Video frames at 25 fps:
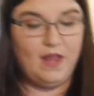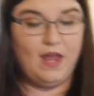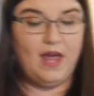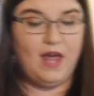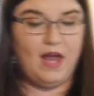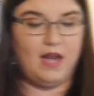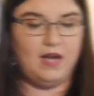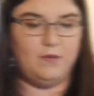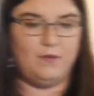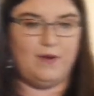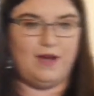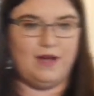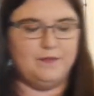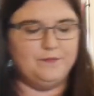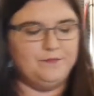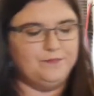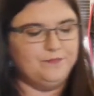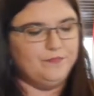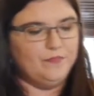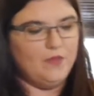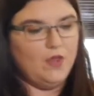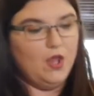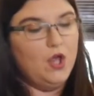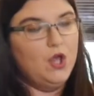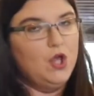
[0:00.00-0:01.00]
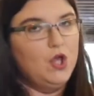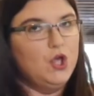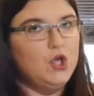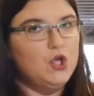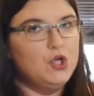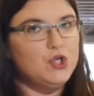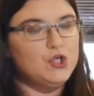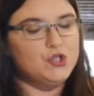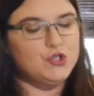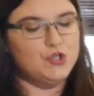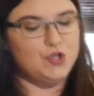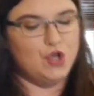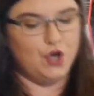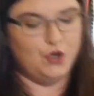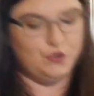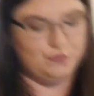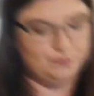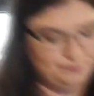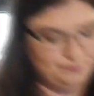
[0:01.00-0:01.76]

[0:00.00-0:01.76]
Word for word: Anyway, so